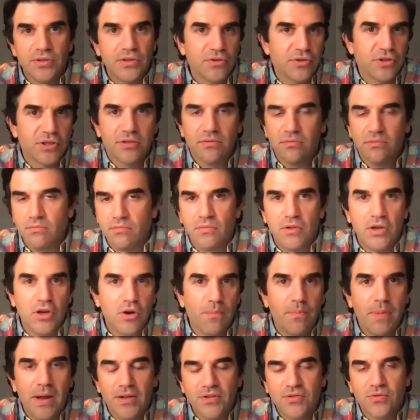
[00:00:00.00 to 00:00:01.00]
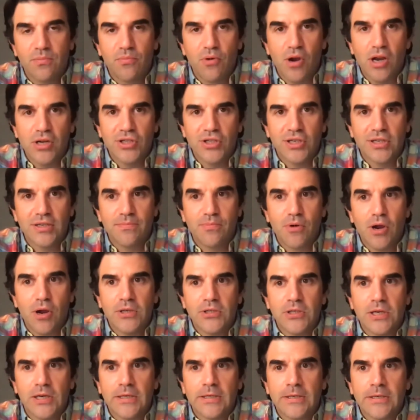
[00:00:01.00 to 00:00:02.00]
They'll just you know bounce from project to
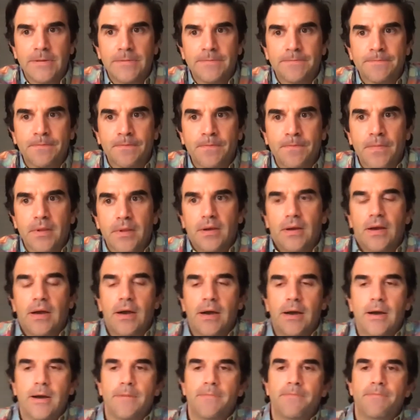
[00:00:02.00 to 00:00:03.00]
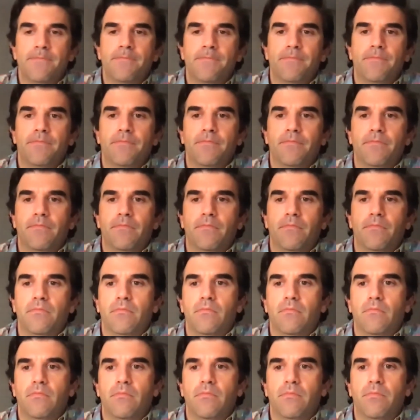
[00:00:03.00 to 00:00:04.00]
project. Um,
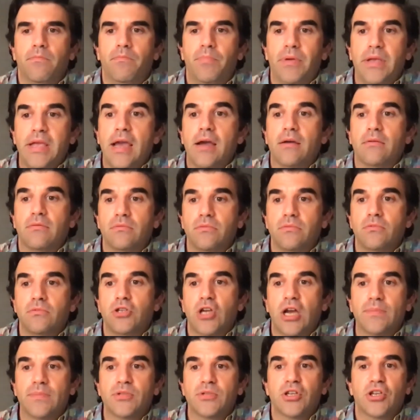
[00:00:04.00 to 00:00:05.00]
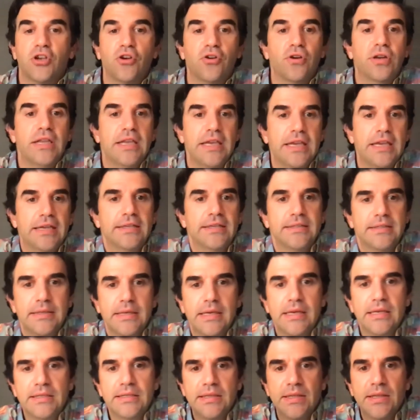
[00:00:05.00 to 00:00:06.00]
but yeah, job security is
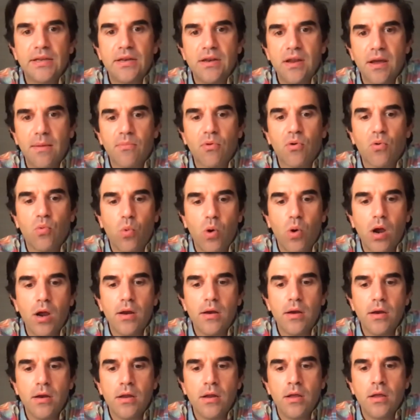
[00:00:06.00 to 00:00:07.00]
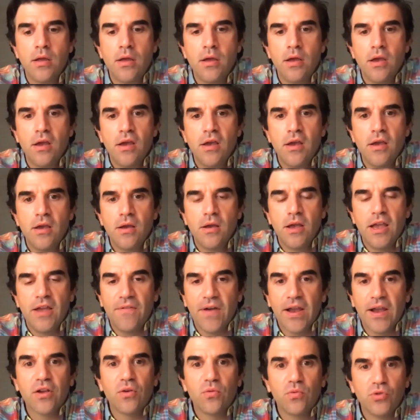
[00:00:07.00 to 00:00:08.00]
is the number one if
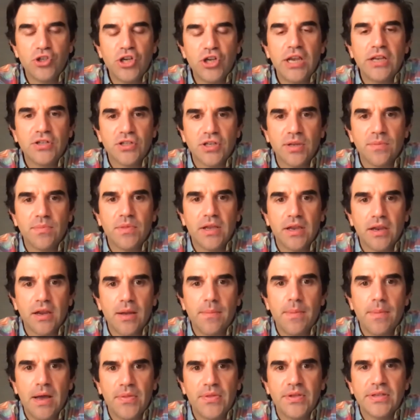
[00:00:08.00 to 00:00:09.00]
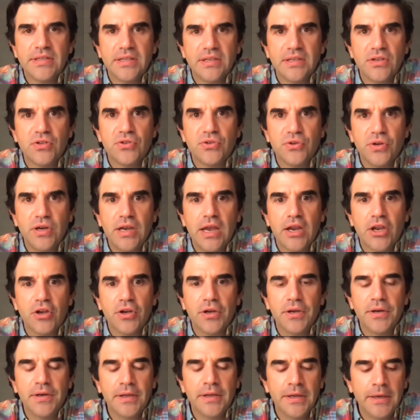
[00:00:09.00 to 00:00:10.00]
I could change something about this industry, I
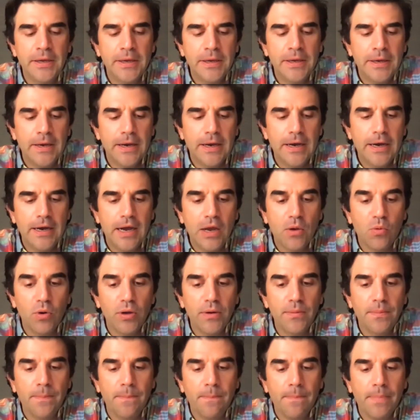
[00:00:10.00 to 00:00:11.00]
could, uh, I would.